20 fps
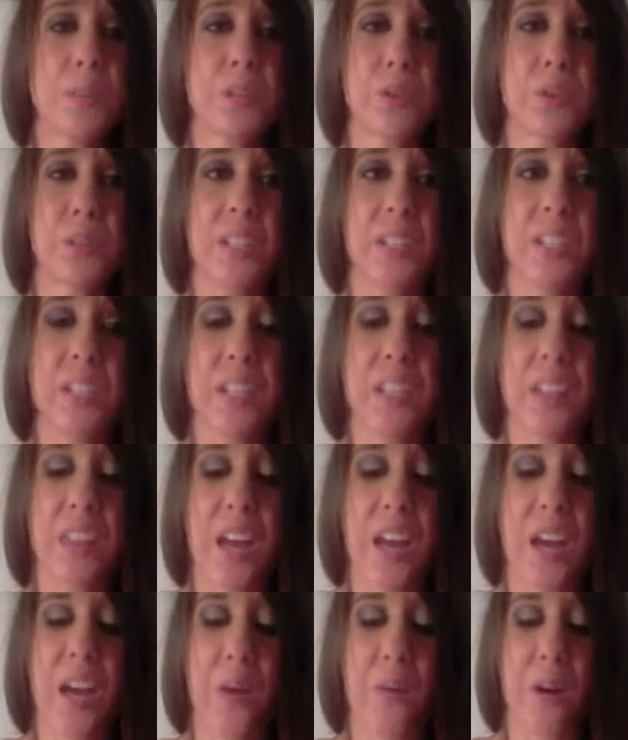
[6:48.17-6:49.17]
to be
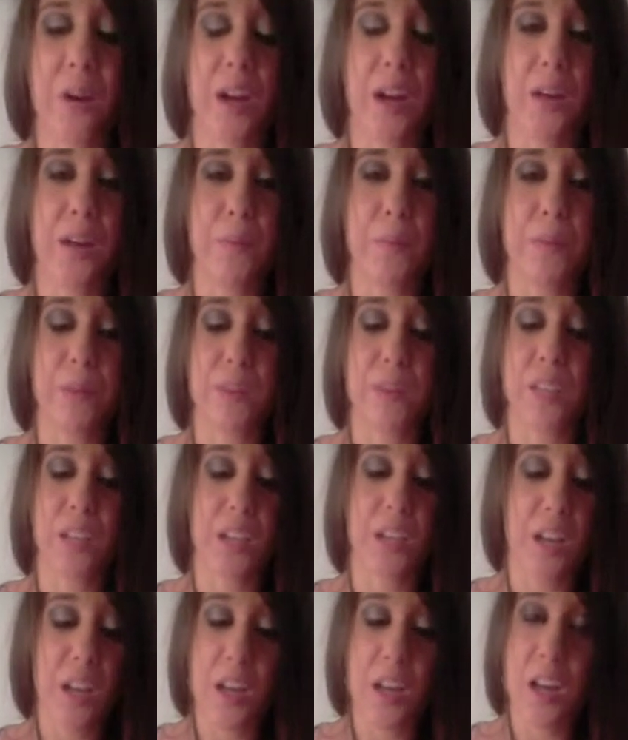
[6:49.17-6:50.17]
treated like that when
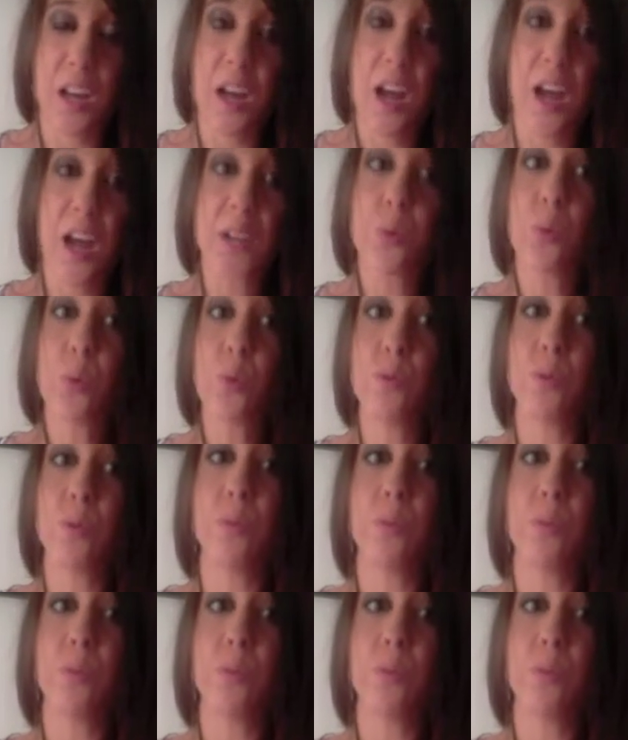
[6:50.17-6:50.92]
I'm, like, I